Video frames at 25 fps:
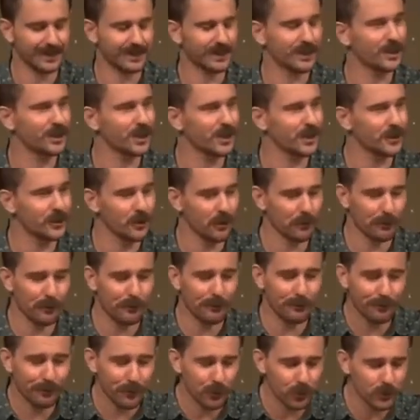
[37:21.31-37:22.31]
It's just not
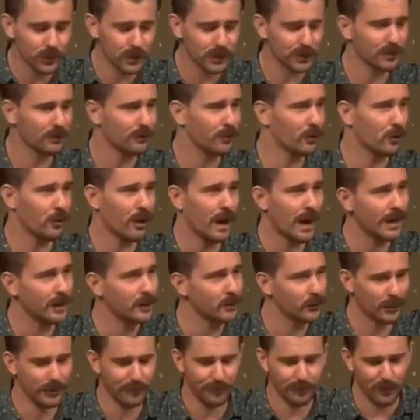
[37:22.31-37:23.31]
the fullness of
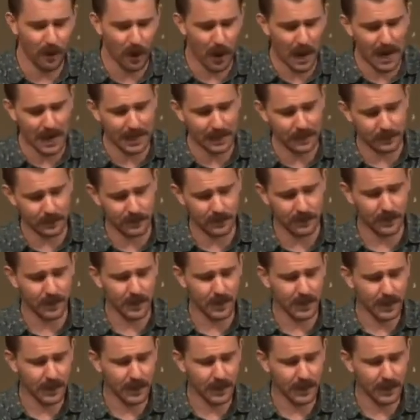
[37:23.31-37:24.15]
grace we find